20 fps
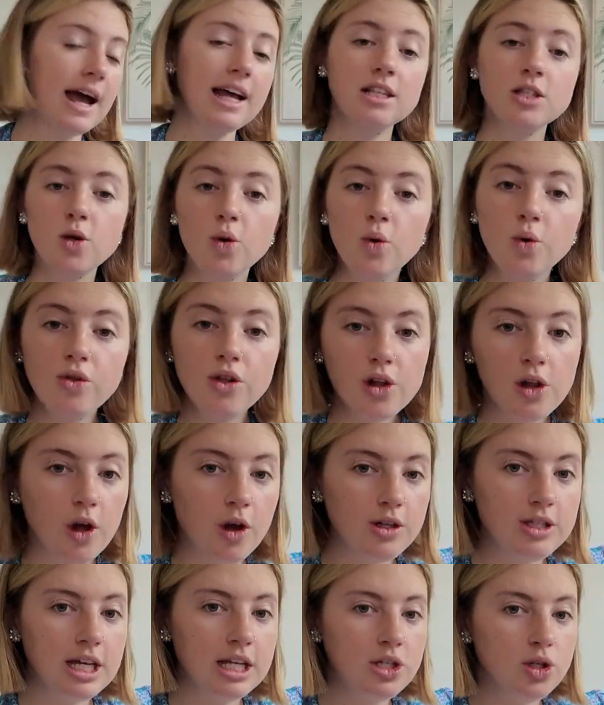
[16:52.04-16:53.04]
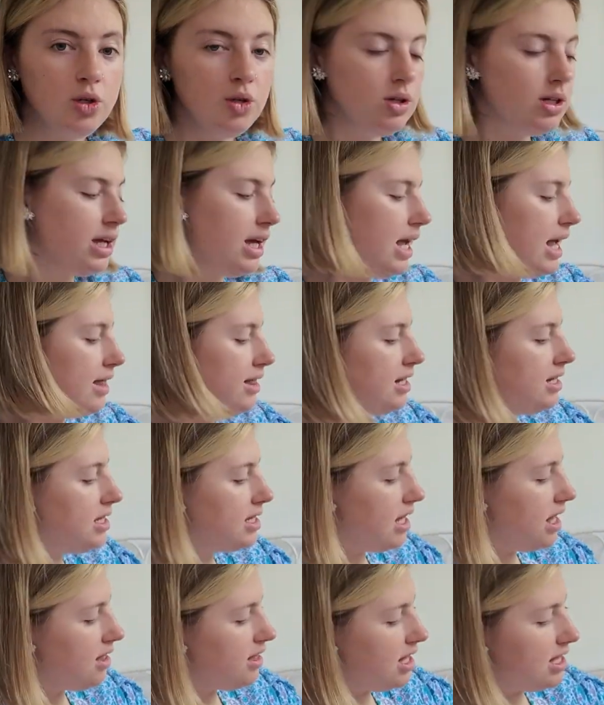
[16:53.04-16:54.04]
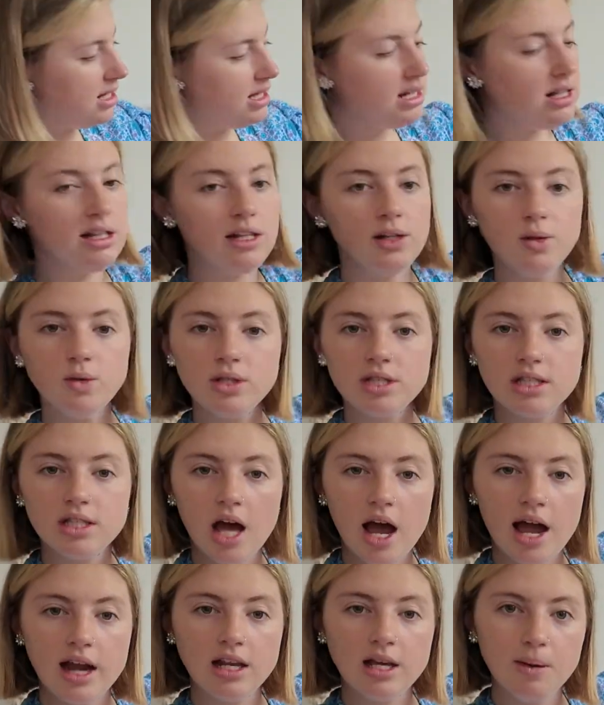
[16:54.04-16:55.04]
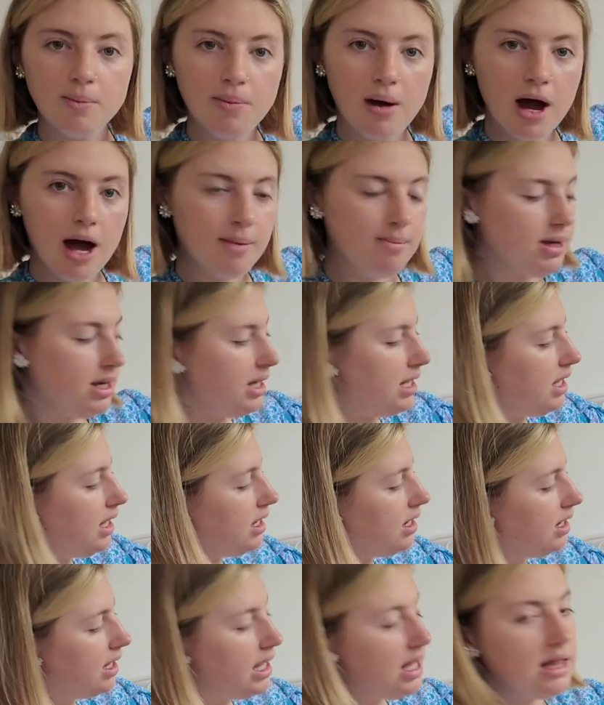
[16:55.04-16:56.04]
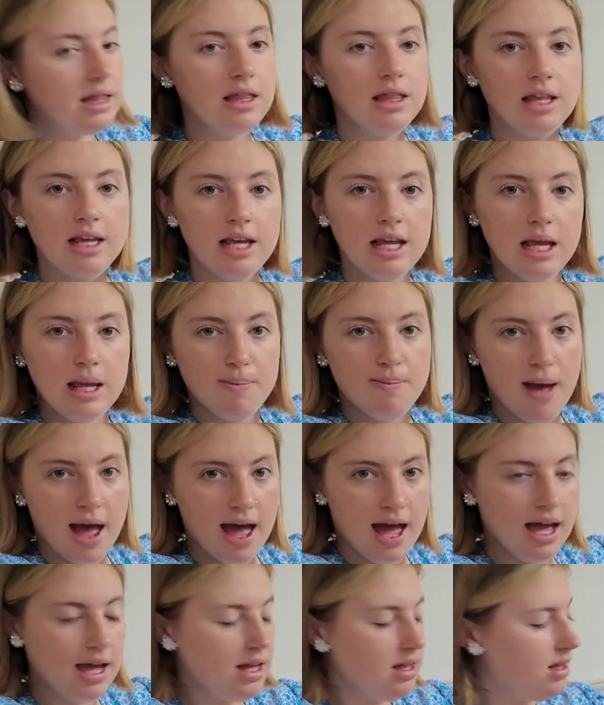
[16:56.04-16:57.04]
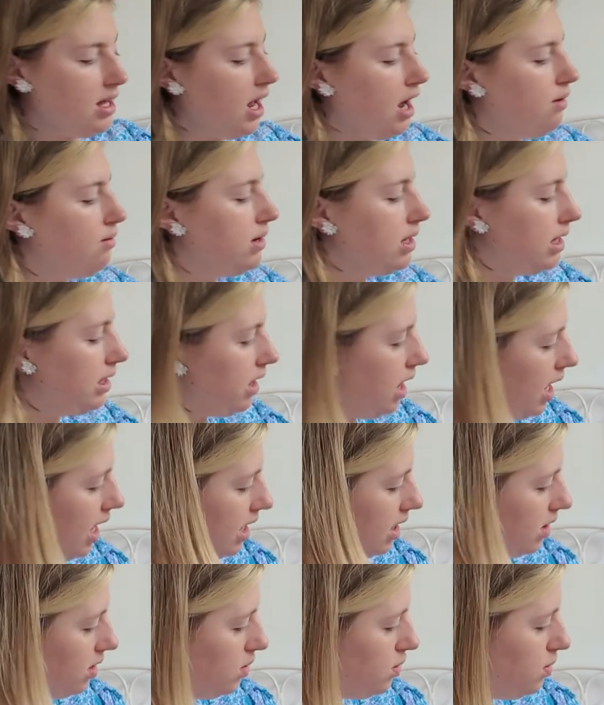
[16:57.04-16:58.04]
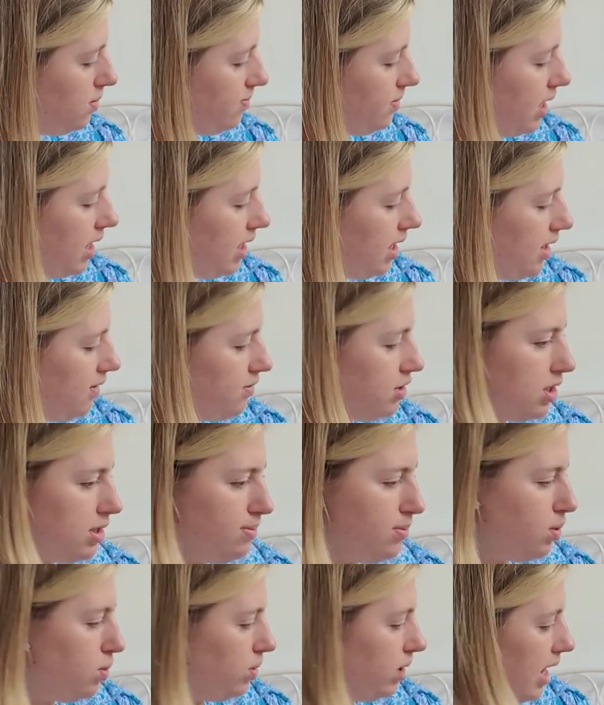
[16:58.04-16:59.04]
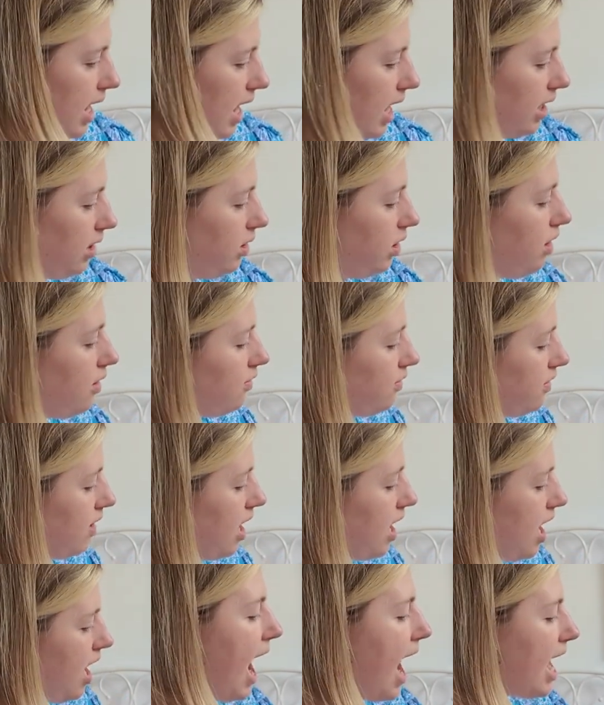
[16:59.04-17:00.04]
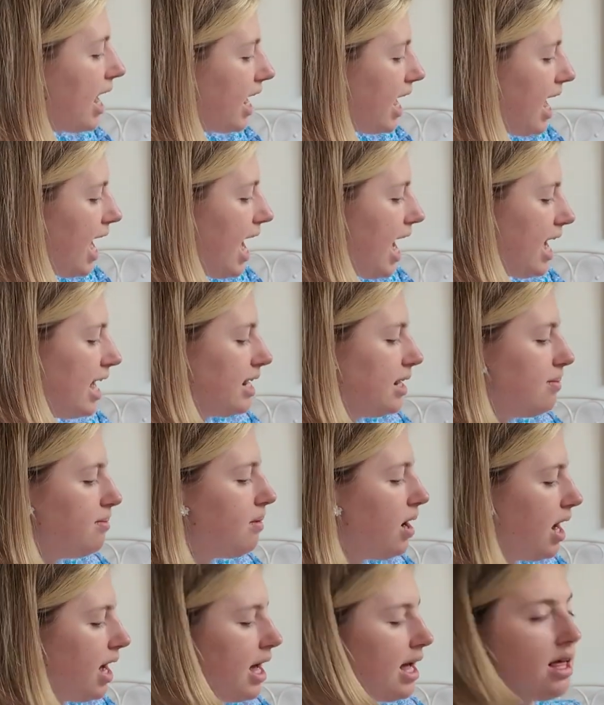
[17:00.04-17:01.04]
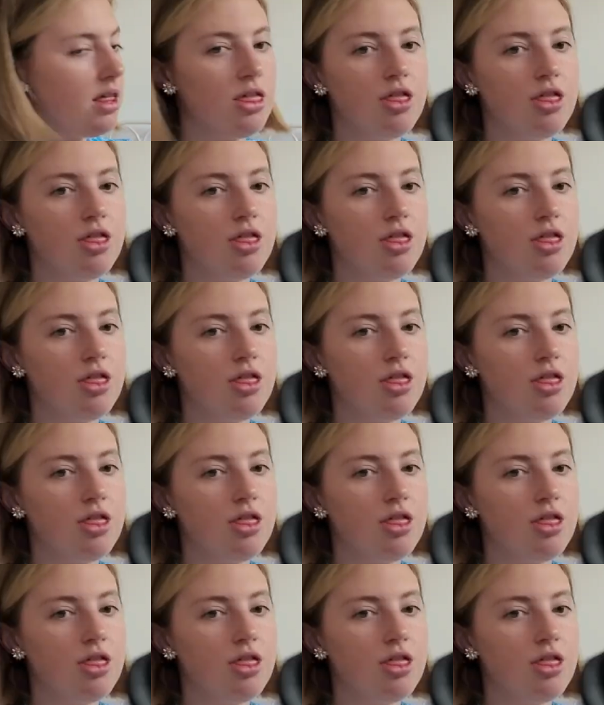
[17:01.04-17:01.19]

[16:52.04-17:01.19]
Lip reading: That's all the clothes I took. In this, there's a little side compartment here in the bag that I really like. Oh, and I've just pulled the handle off. And I had my